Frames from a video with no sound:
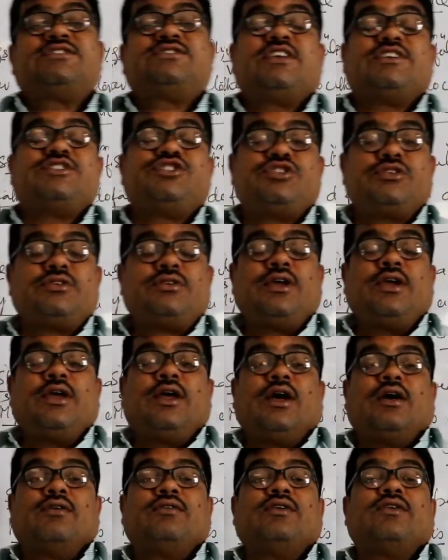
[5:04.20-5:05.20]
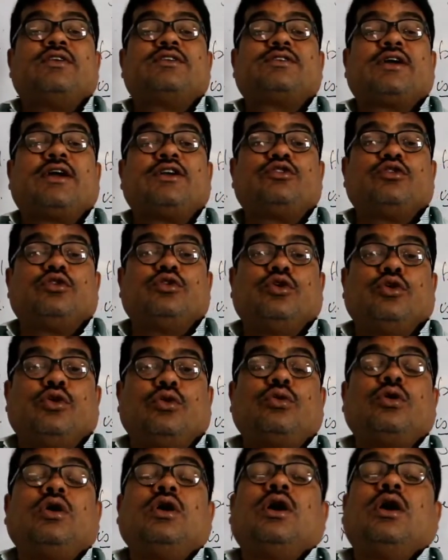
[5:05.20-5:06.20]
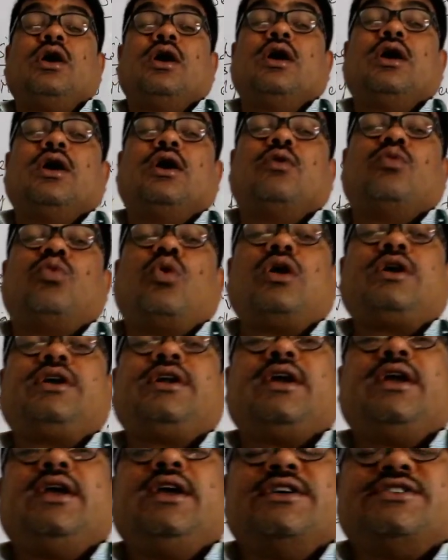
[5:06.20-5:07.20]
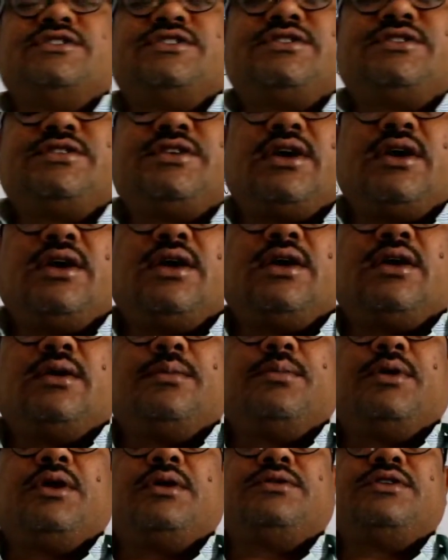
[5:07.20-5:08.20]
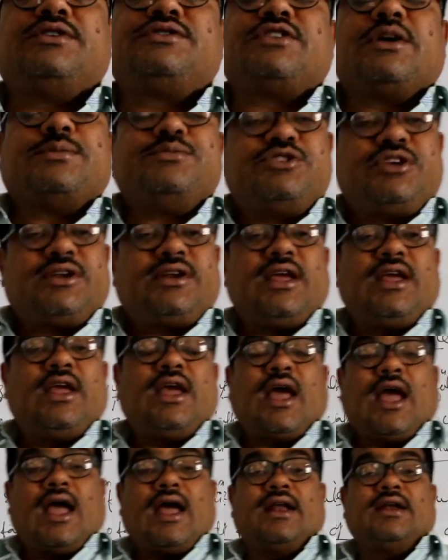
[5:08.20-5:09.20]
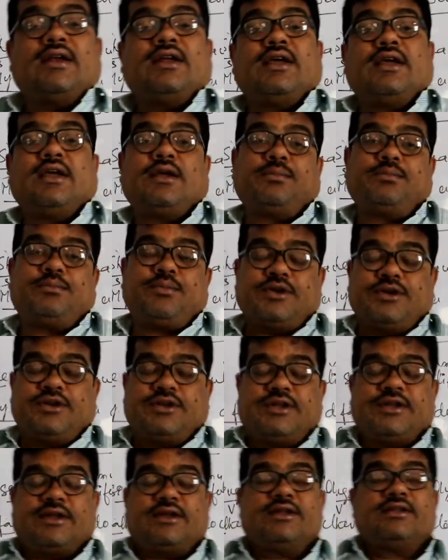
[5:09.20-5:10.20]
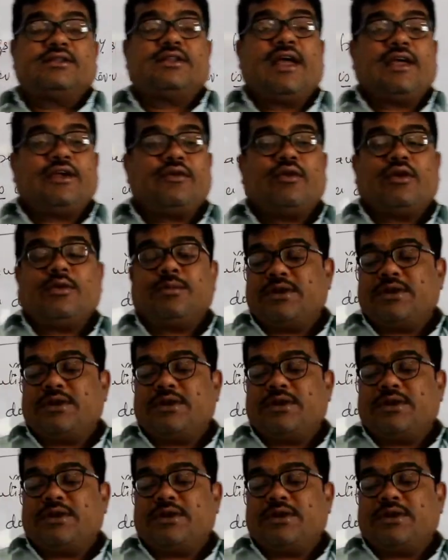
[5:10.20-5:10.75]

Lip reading: session, we will try to know what is the subject and a predicate. Thank you very